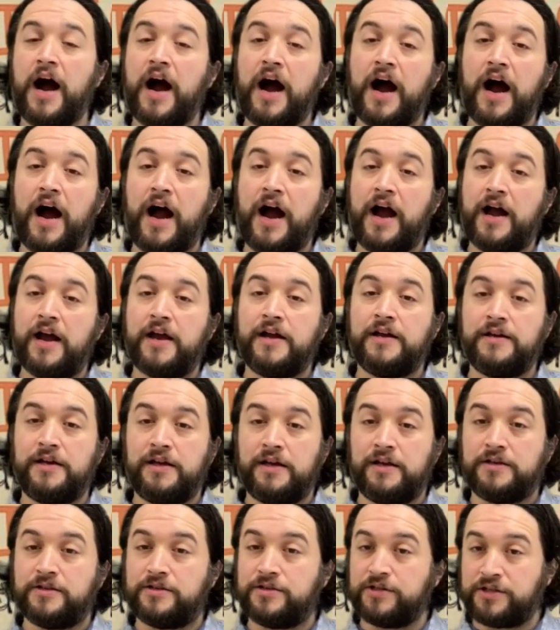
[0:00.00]
I
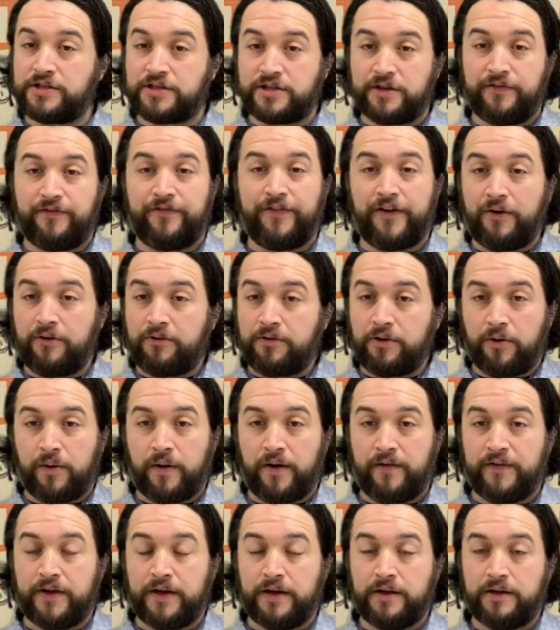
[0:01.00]
need just a photo
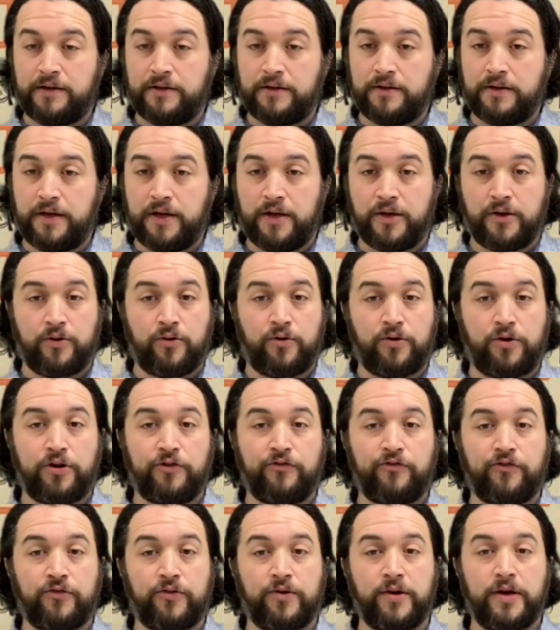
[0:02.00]
of it in order
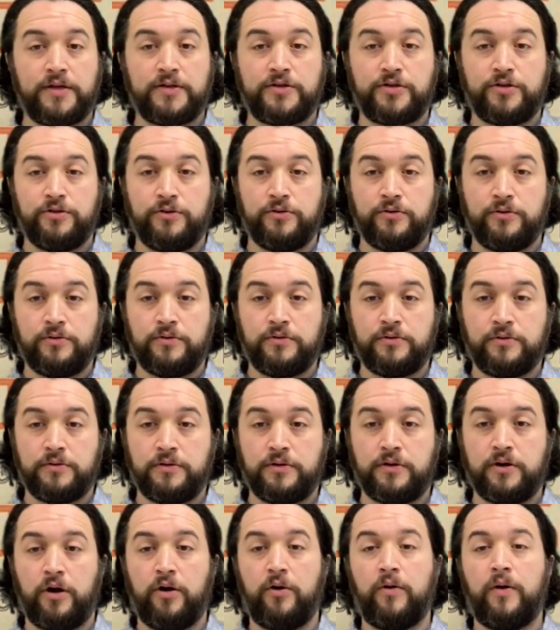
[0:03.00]
for it to
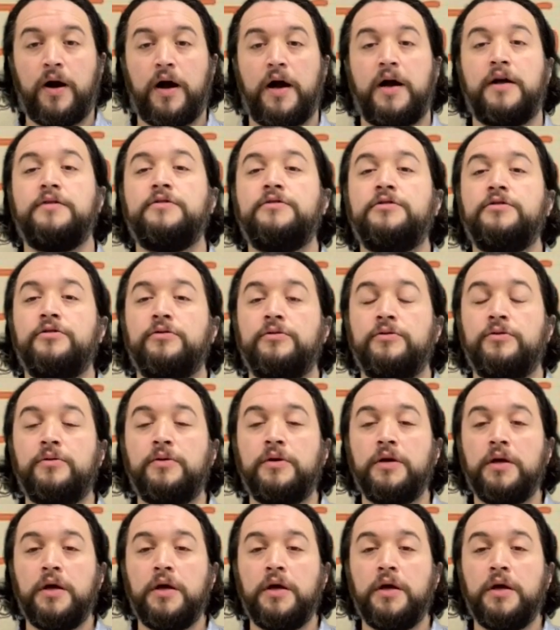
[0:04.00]
go onto